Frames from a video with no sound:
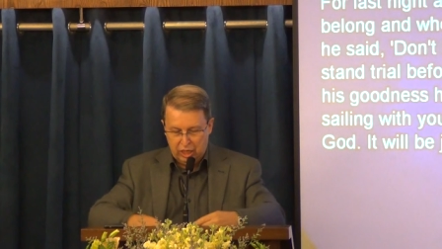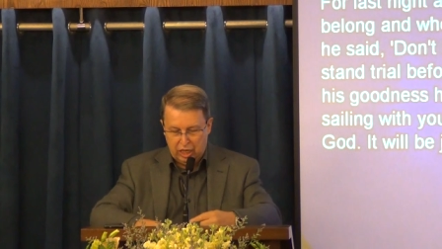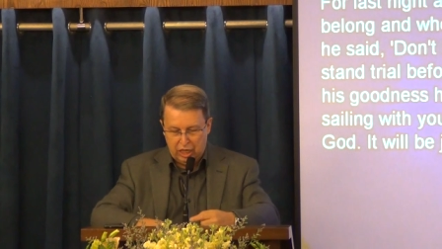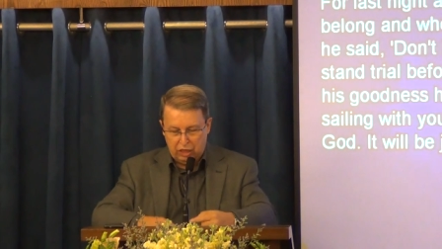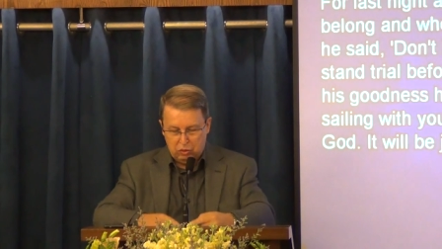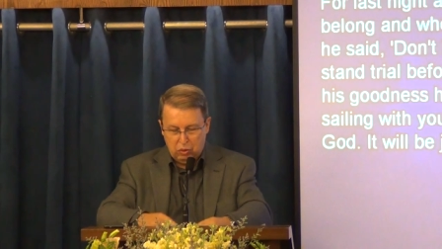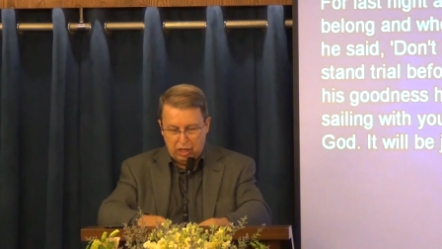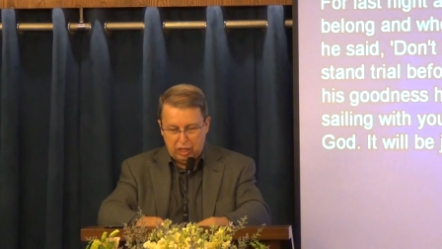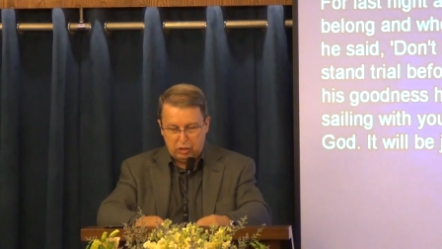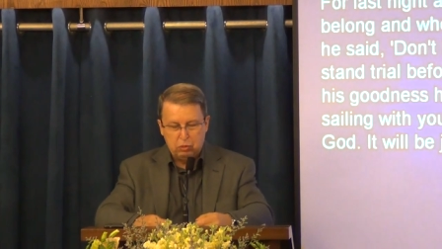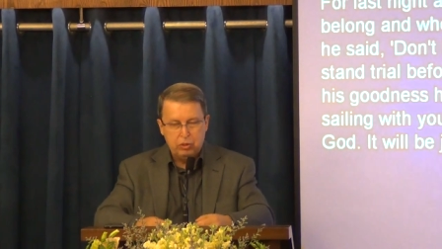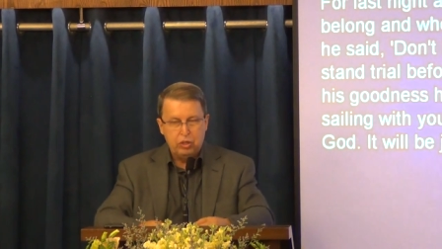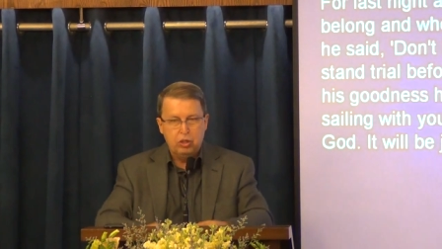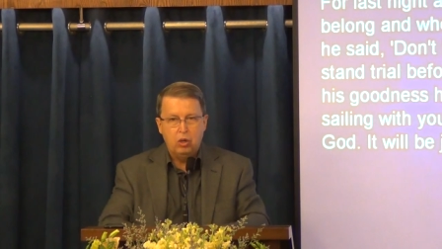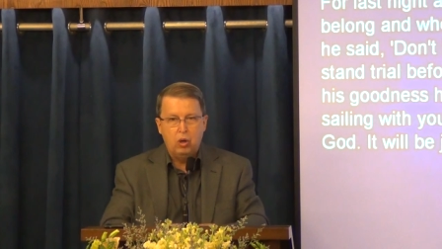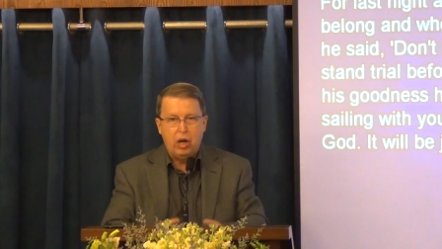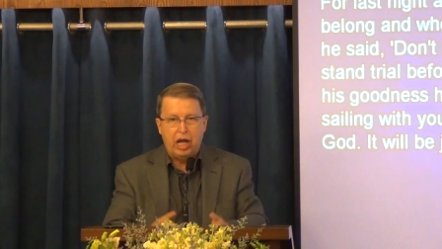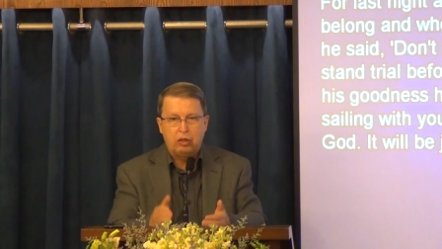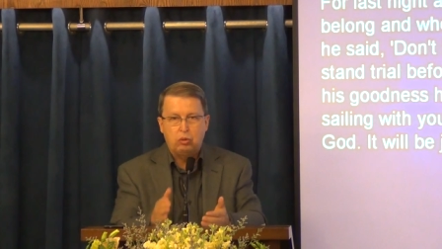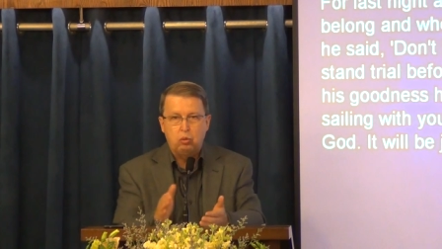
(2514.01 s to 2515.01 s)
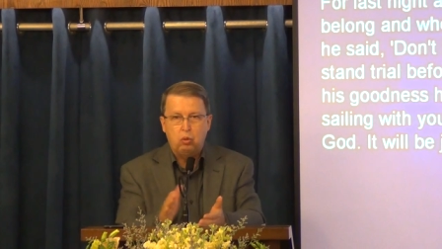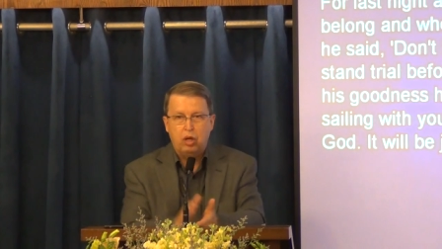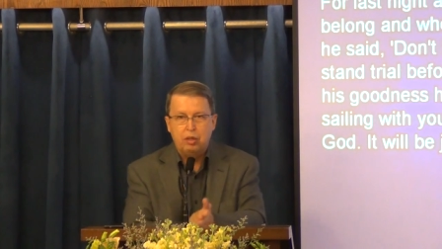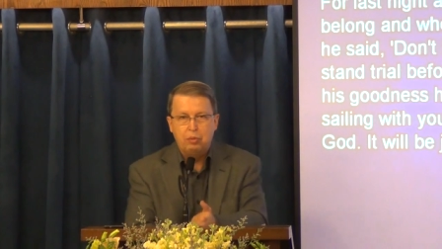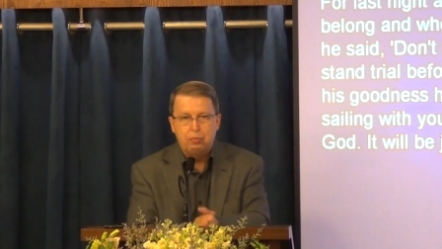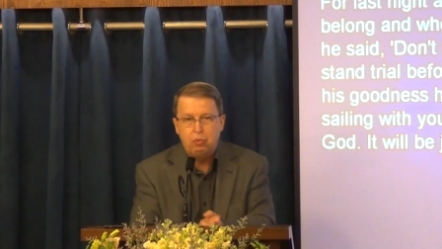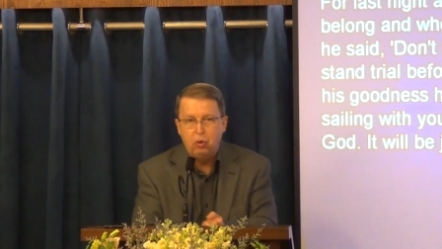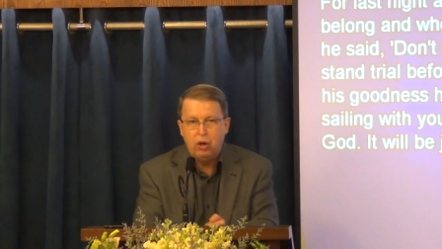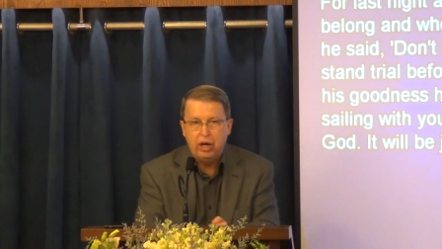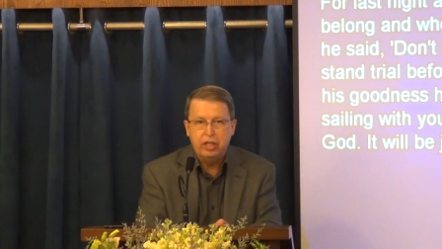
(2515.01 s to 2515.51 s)
And what we know, at
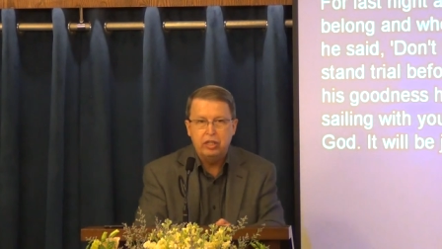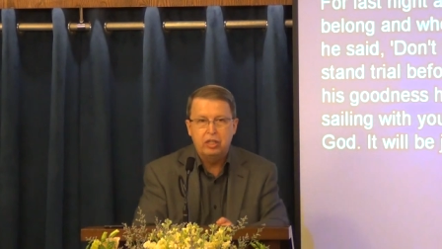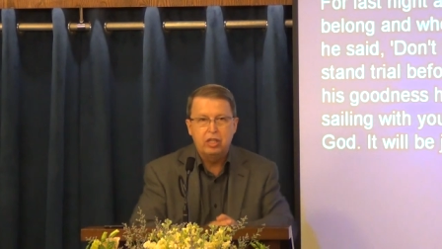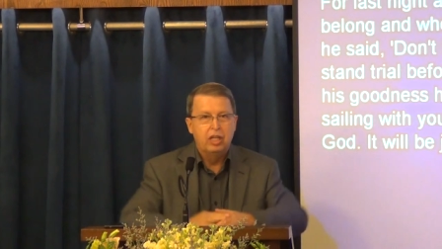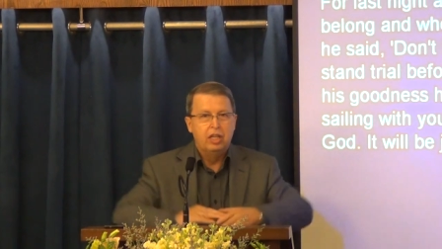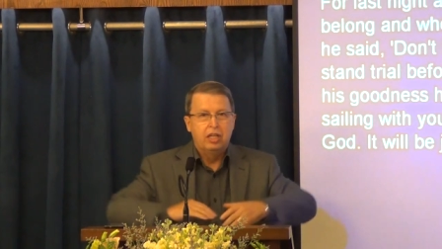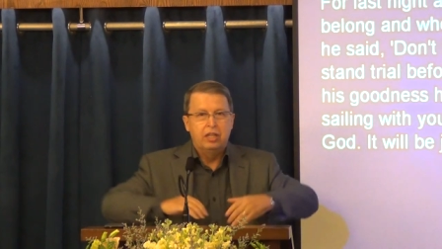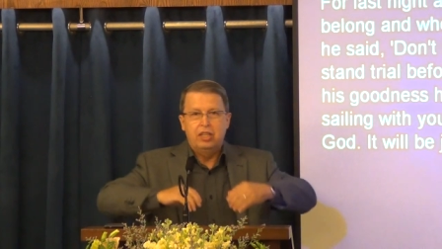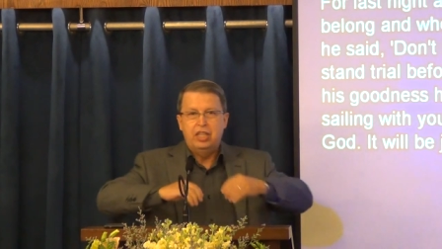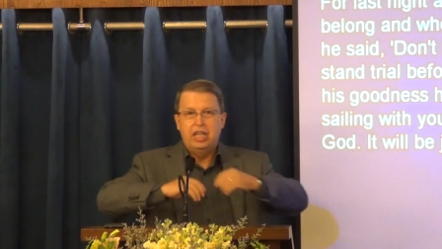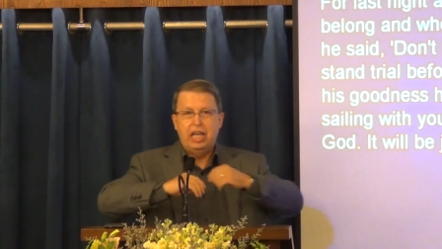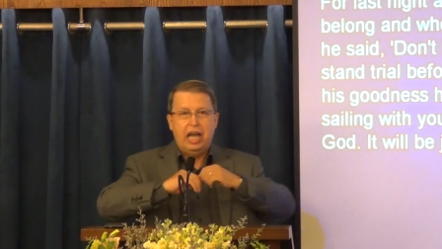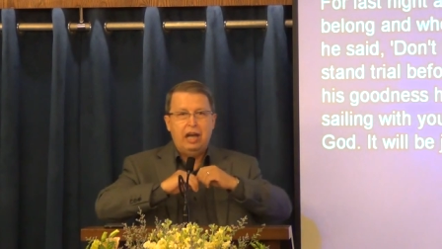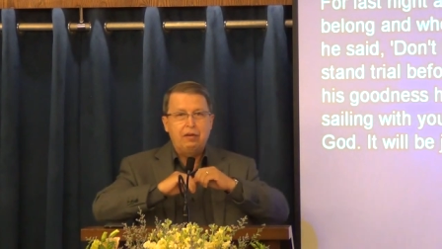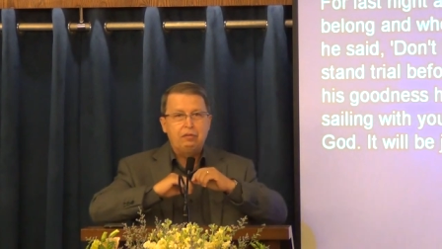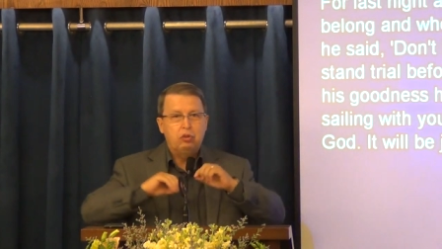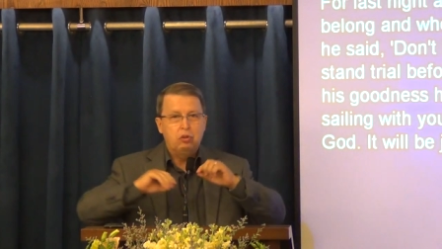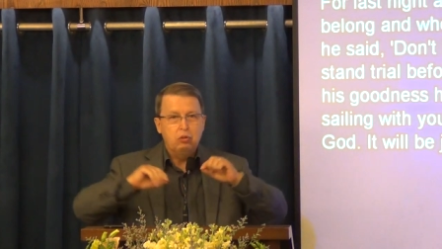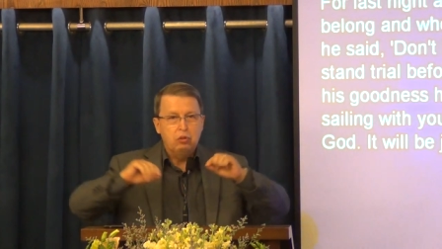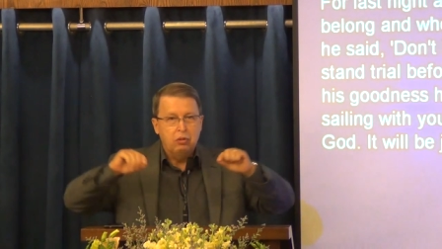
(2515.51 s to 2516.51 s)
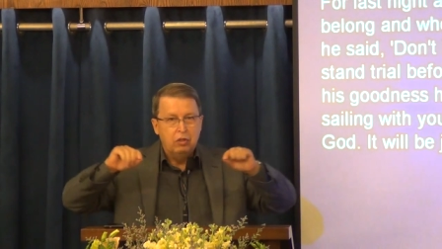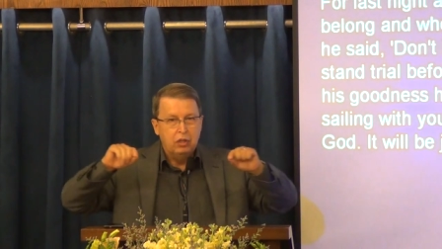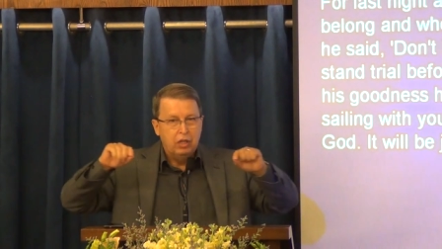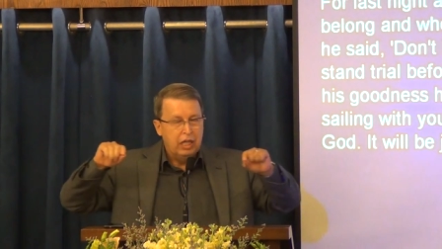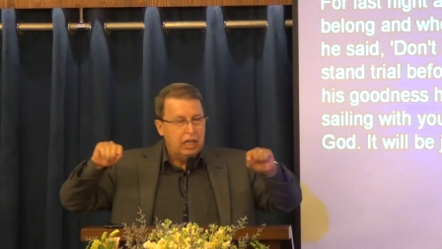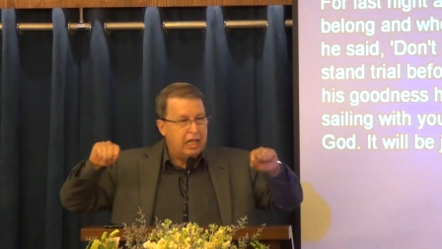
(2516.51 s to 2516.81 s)
one point, they have to